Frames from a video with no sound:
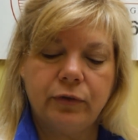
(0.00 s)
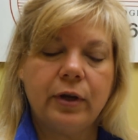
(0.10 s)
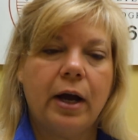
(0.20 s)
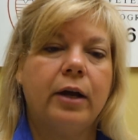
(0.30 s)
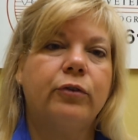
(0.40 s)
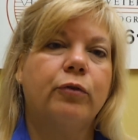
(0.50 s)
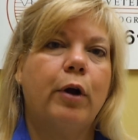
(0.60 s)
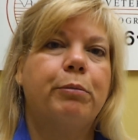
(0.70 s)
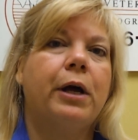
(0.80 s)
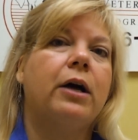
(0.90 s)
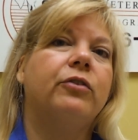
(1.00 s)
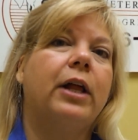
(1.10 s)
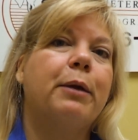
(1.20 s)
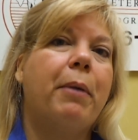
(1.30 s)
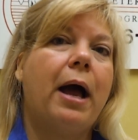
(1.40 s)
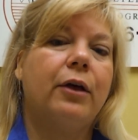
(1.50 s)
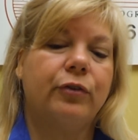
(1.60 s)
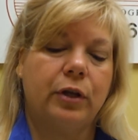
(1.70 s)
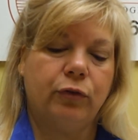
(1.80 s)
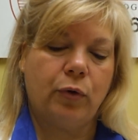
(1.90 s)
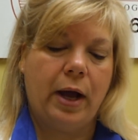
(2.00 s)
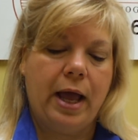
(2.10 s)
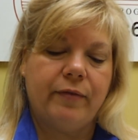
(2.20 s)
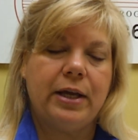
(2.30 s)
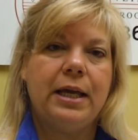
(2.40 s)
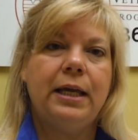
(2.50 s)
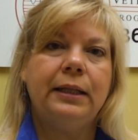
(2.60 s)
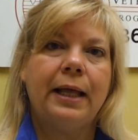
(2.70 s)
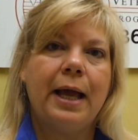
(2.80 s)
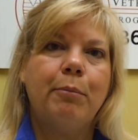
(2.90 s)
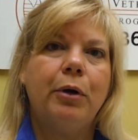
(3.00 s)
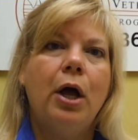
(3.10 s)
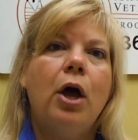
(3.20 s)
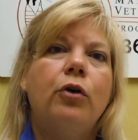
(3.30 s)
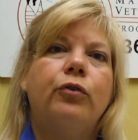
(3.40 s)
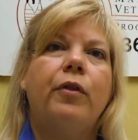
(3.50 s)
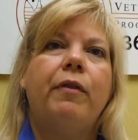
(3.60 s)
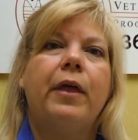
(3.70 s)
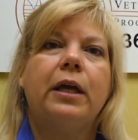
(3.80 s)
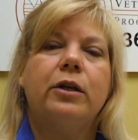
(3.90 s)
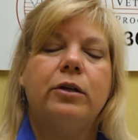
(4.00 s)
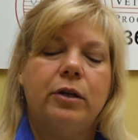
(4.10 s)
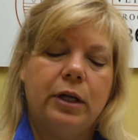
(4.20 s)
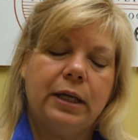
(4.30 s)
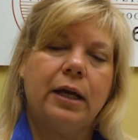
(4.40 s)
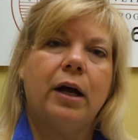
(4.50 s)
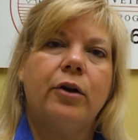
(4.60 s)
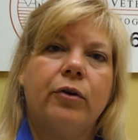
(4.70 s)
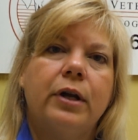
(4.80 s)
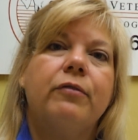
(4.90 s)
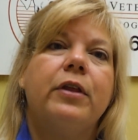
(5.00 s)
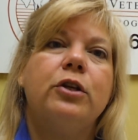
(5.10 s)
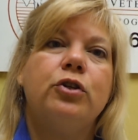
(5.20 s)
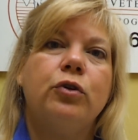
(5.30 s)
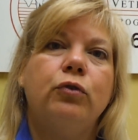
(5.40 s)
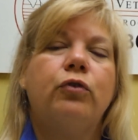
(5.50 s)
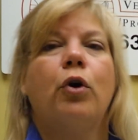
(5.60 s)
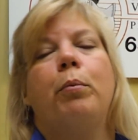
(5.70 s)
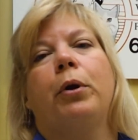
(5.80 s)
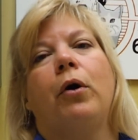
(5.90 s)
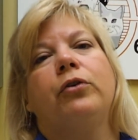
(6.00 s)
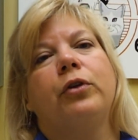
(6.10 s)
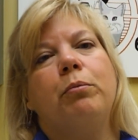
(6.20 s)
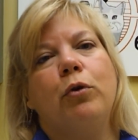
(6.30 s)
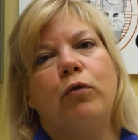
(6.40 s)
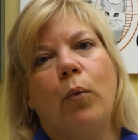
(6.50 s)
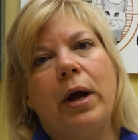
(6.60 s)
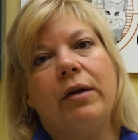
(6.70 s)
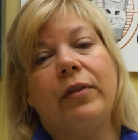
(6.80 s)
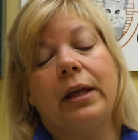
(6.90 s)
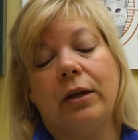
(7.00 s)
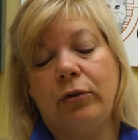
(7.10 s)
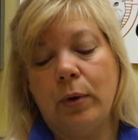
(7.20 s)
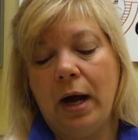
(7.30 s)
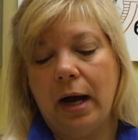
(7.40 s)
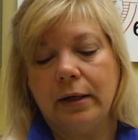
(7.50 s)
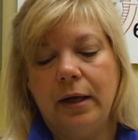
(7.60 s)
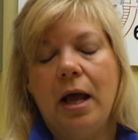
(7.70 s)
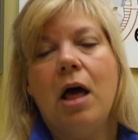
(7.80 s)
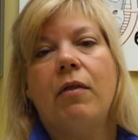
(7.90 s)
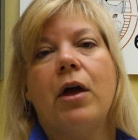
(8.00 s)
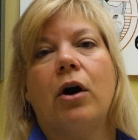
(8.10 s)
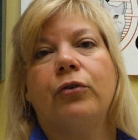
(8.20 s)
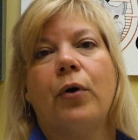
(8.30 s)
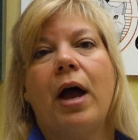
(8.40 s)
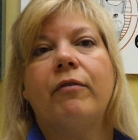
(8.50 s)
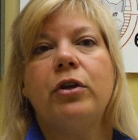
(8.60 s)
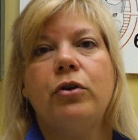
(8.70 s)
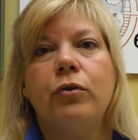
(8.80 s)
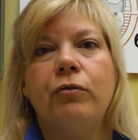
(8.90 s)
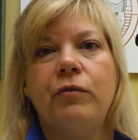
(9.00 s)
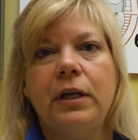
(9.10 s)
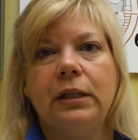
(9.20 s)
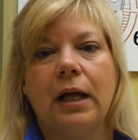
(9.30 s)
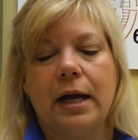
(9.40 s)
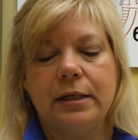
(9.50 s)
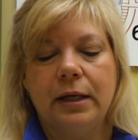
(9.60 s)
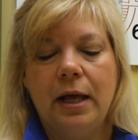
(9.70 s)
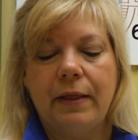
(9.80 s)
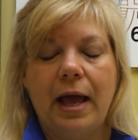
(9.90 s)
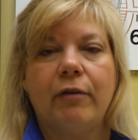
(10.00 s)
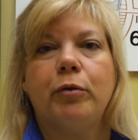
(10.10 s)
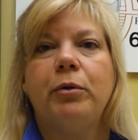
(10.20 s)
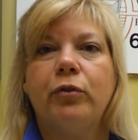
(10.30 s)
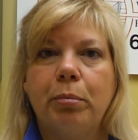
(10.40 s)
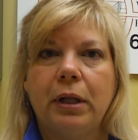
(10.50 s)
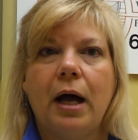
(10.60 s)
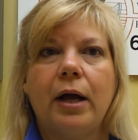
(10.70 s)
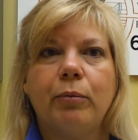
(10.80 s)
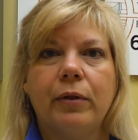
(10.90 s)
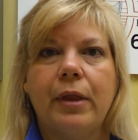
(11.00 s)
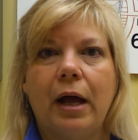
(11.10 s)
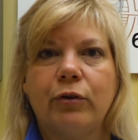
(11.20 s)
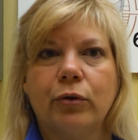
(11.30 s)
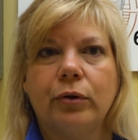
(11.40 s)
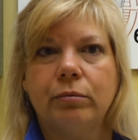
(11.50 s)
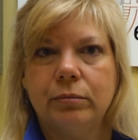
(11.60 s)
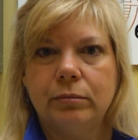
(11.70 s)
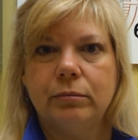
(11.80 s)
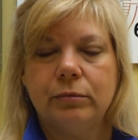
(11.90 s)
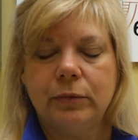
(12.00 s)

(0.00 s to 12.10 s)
These kinds of reptiles like basking. So I have a heat lamp so that they can get under it if they choose so, but always can move away if they get too hot. They also have a UV light. They have to be supplied with natural